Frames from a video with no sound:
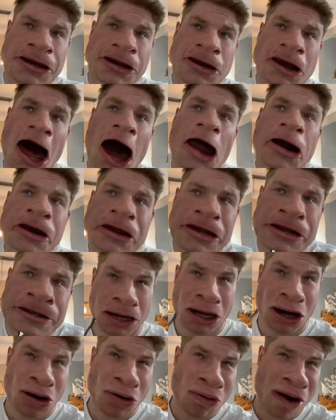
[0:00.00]
Clark.
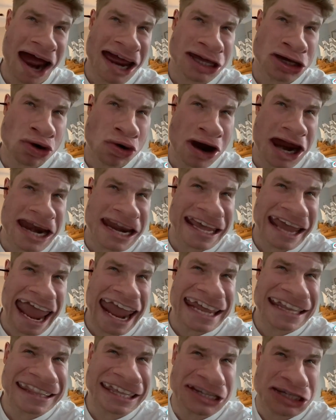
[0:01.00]
Why are you eating
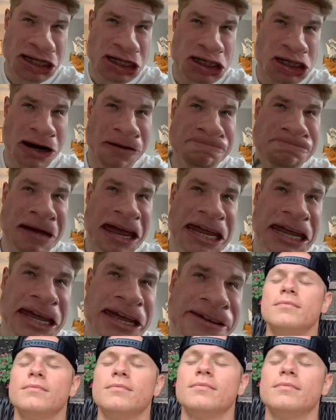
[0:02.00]
eight? It's so big.